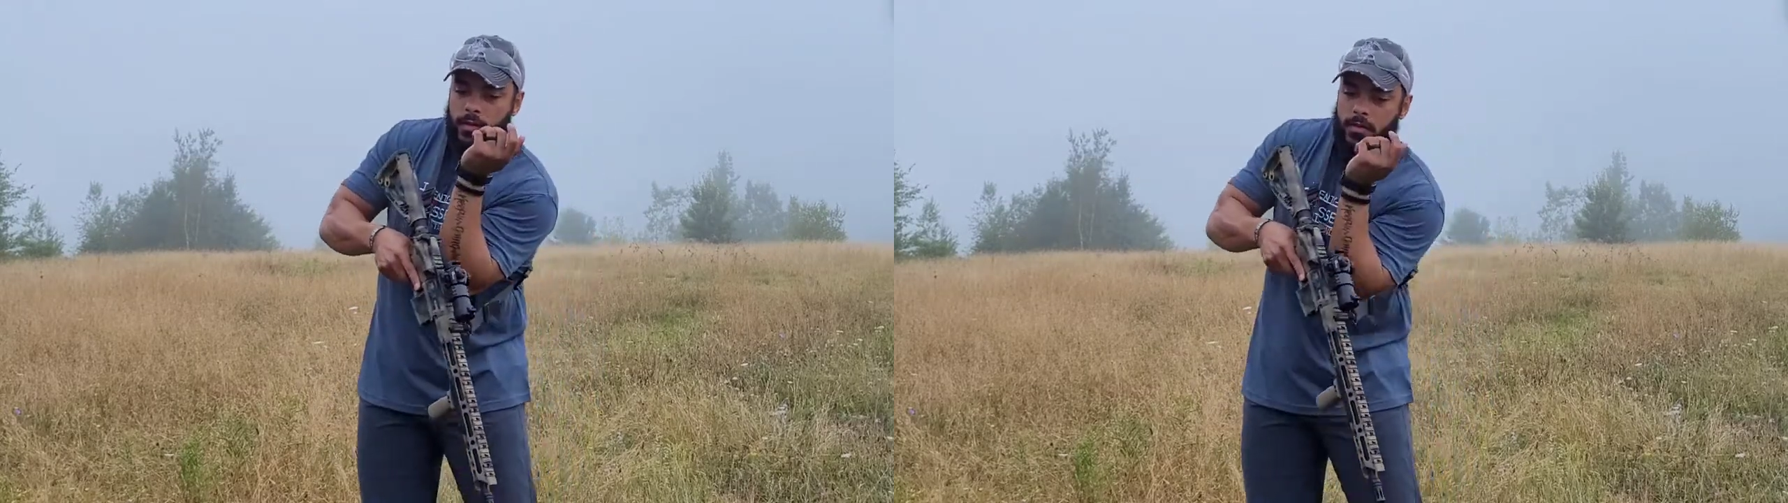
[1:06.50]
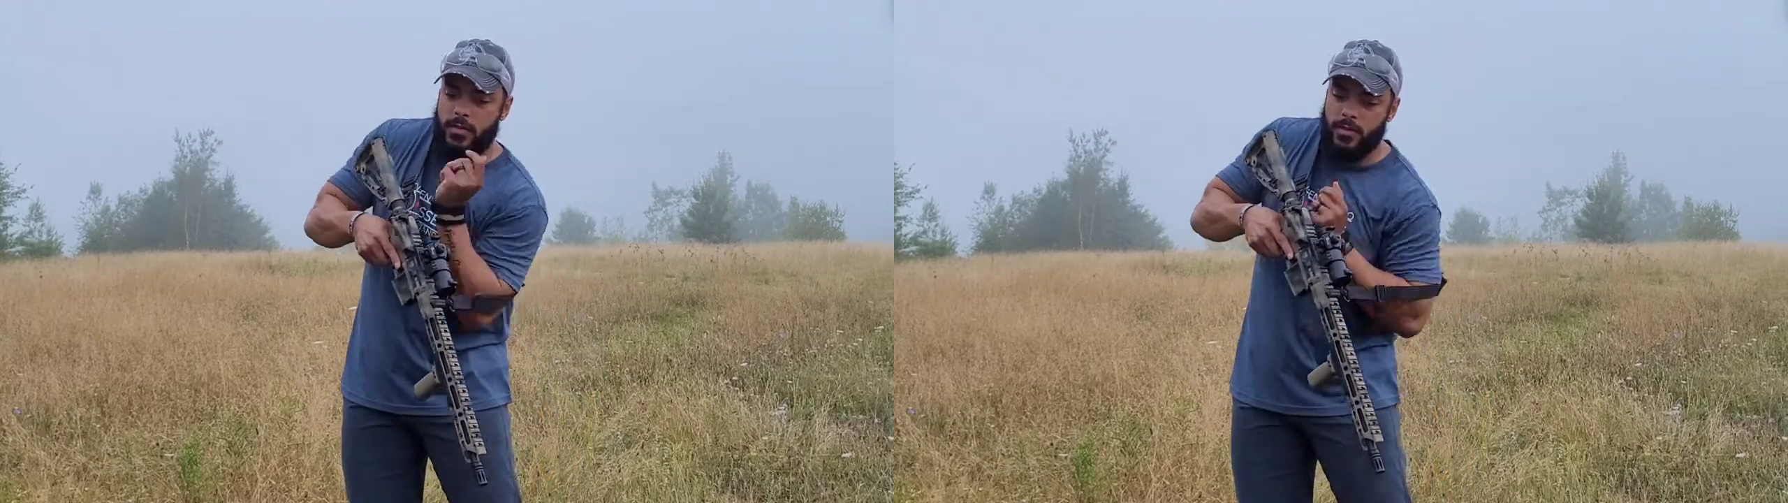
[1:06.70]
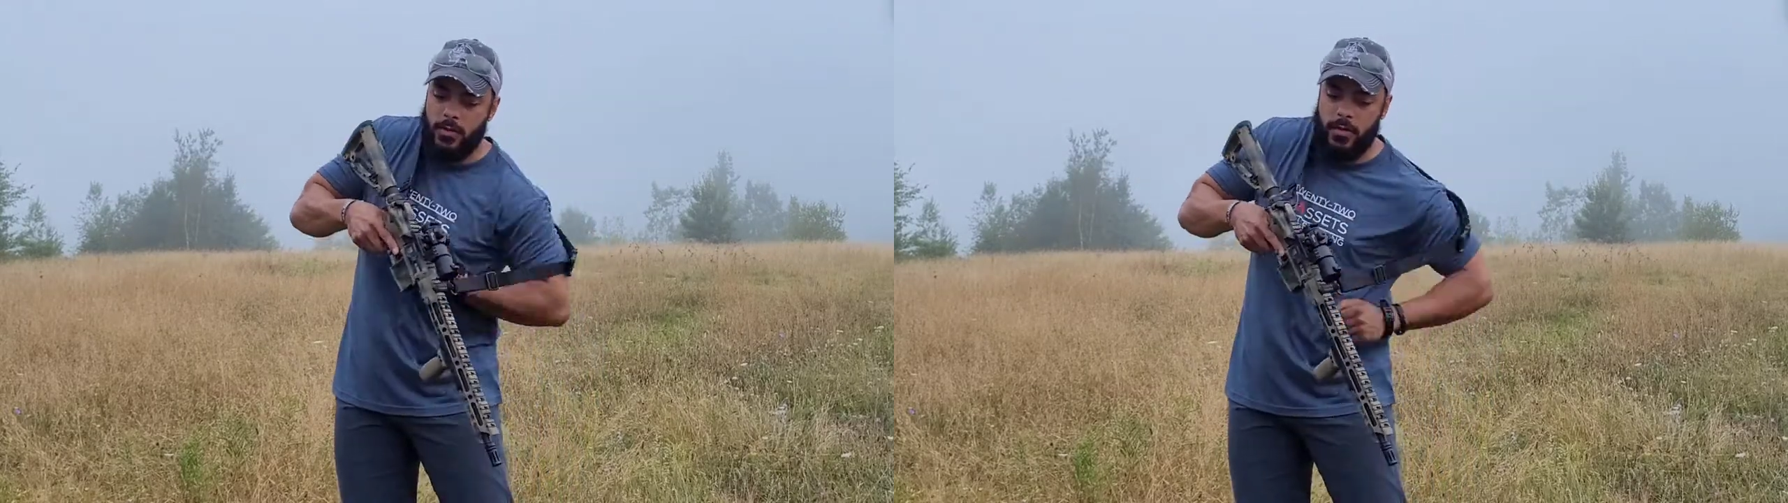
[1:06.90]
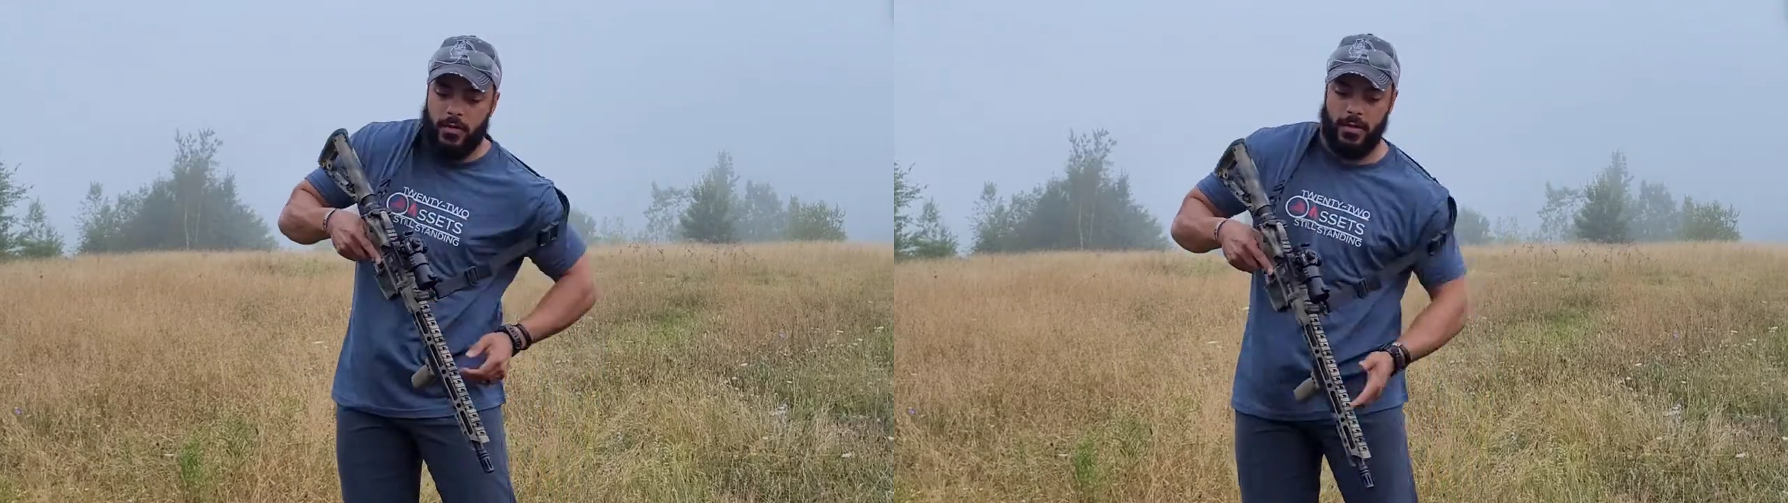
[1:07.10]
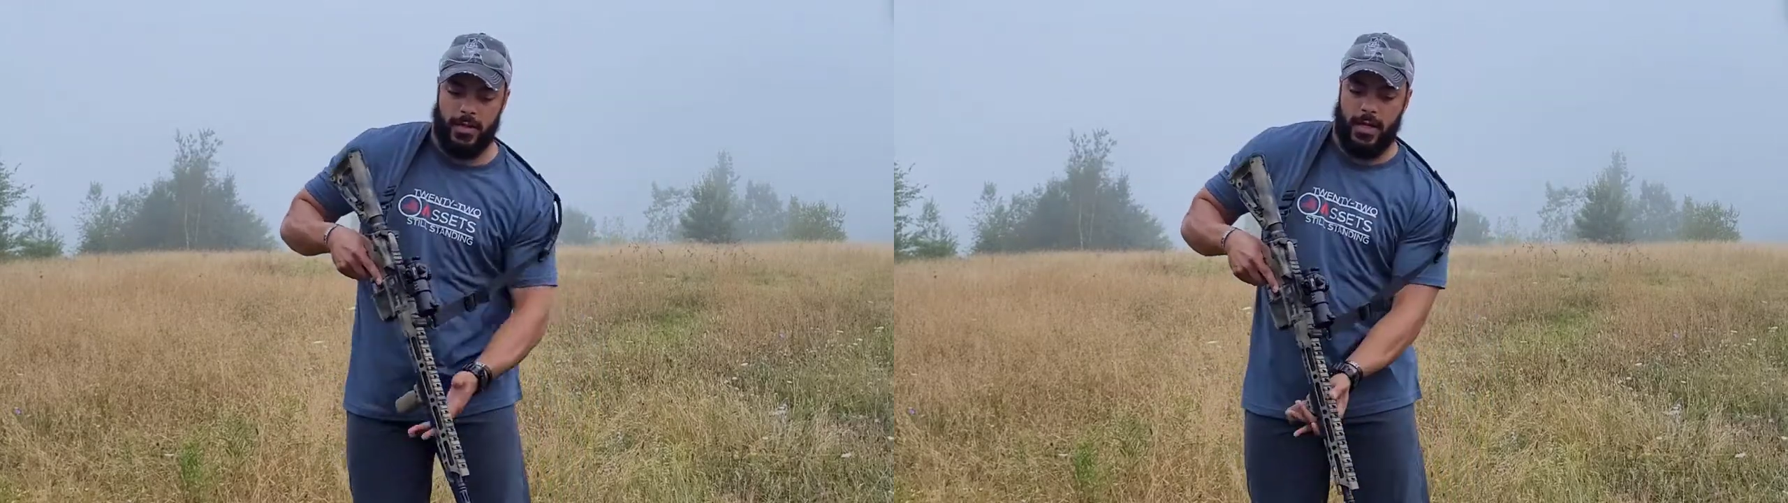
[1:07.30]
swindle
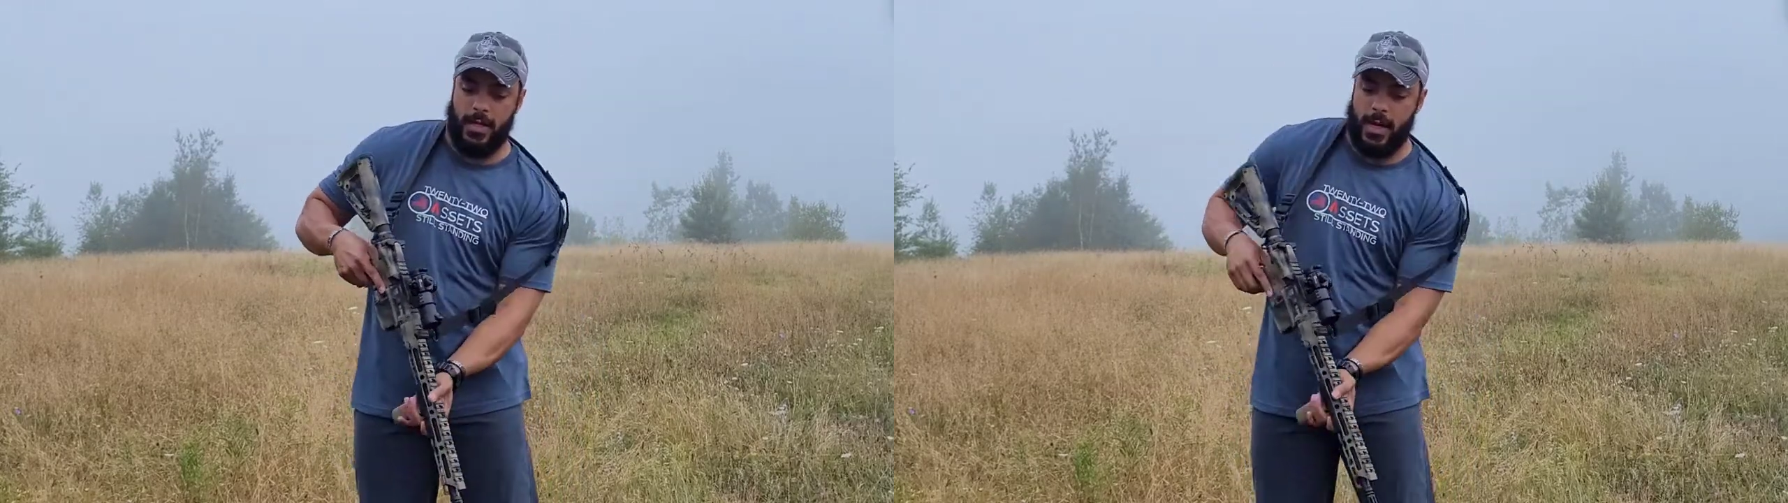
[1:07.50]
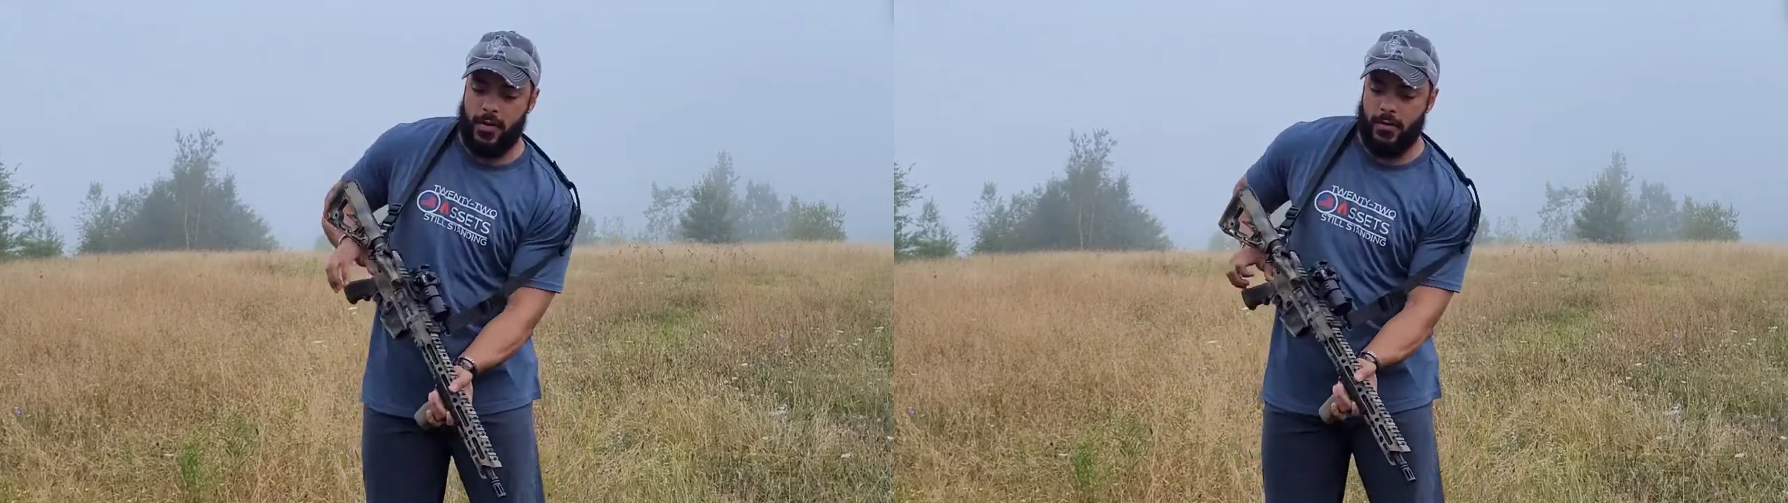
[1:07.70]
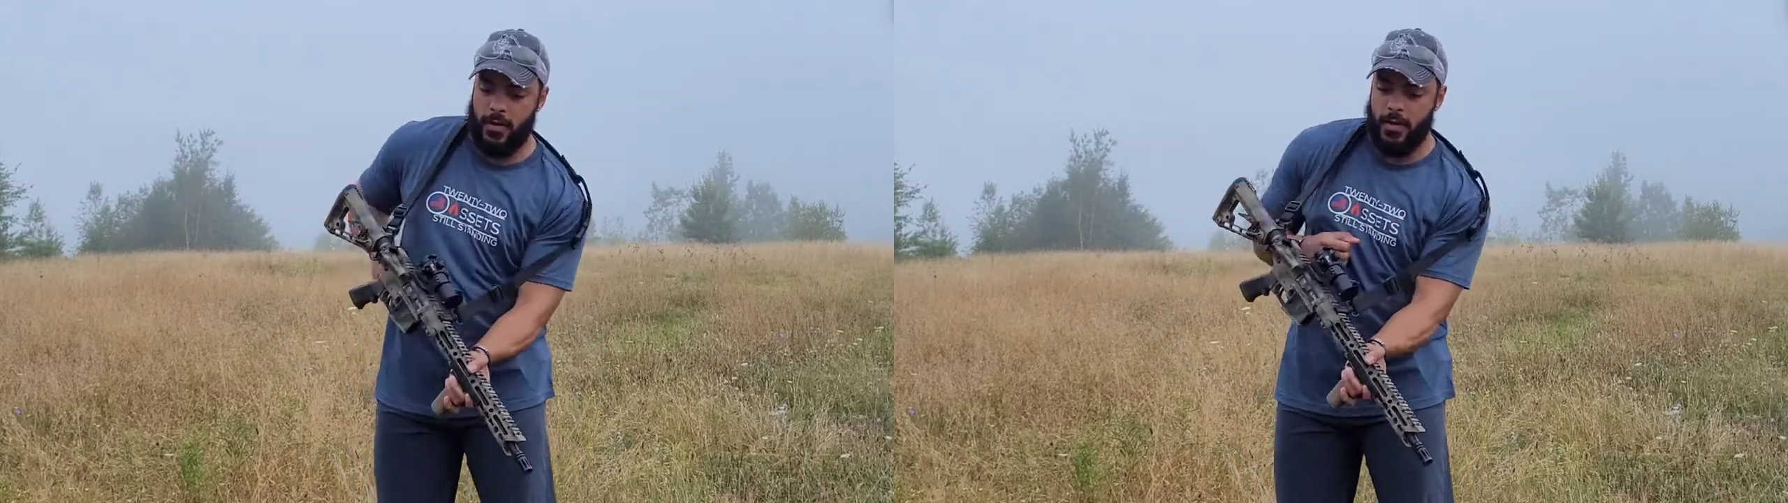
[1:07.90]
this hand out,